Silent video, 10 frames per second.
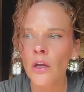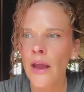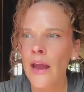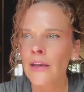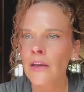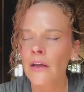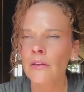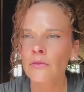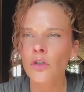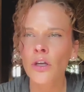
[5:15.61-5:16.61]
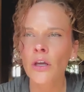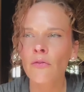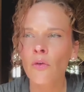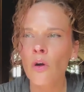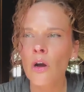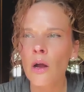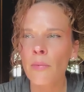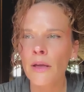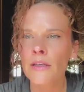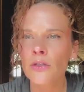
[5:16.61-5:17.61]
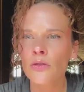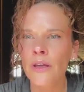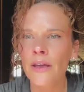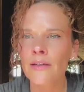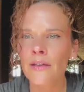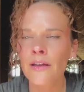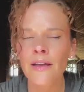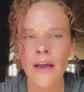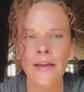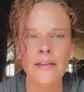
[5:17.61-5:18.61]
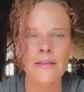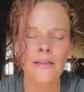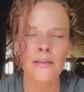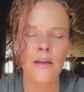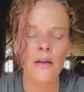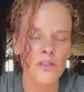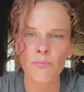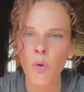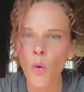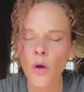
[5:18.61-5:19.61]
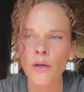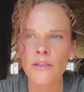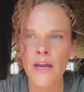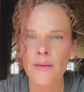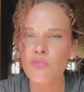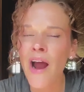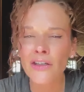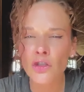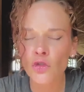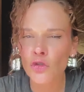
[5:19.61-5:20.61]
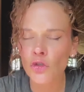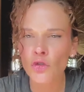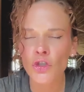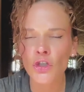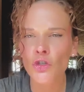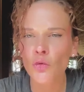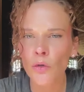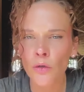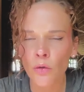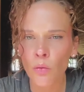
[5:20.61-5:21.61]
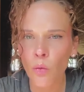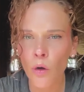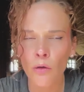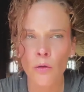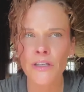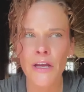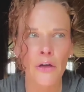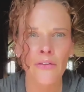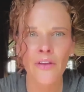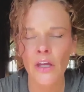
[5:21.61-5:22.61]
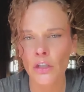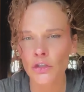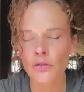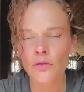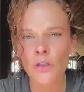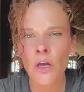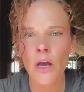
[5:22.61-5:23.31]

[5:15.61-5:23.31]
and looking for a place to get guidance and support and practical solutions to real world caregiving issues,